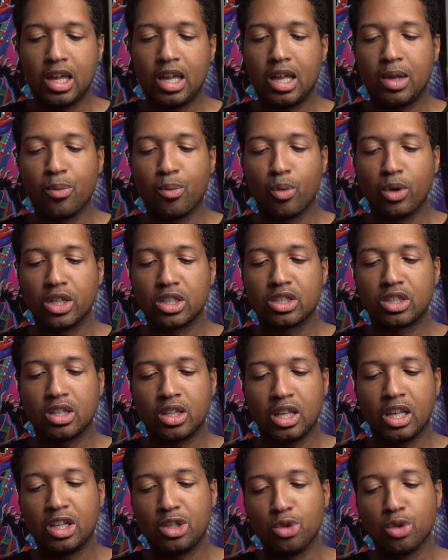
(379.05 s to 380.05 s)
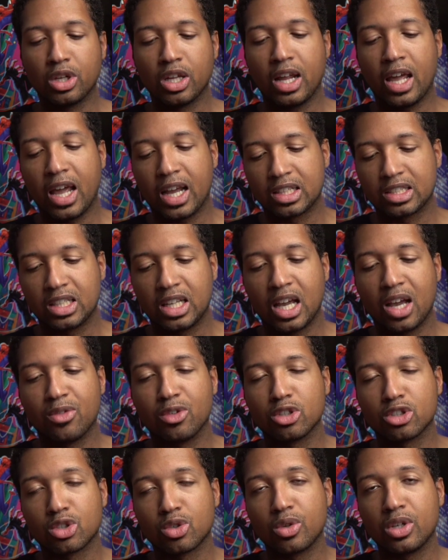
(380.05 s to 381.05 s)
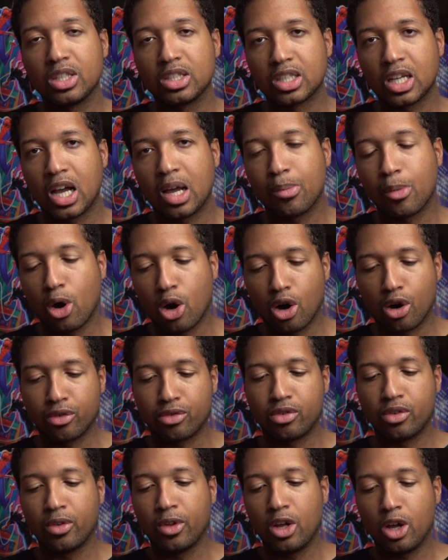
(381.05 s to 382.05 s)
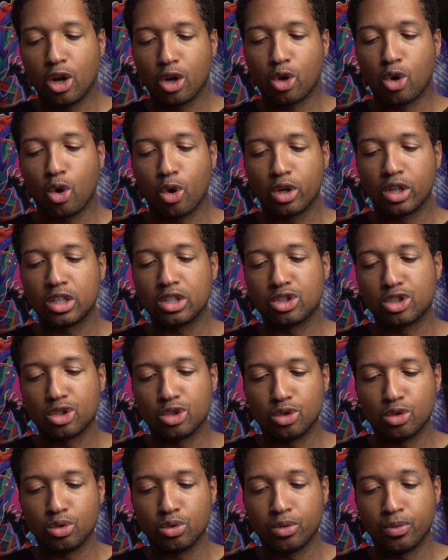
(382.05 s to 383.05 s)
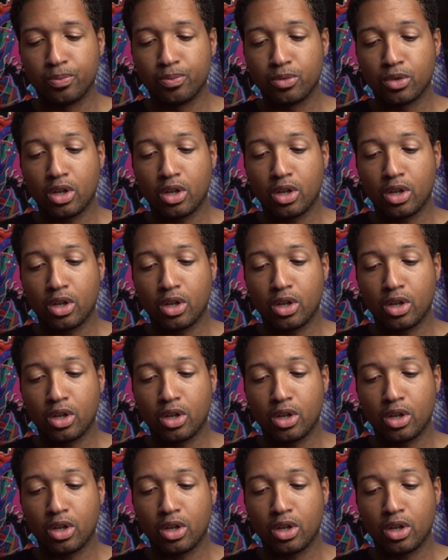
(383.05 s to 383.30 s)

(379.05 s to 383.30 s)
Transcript: in which then you can actually have your screen time off according to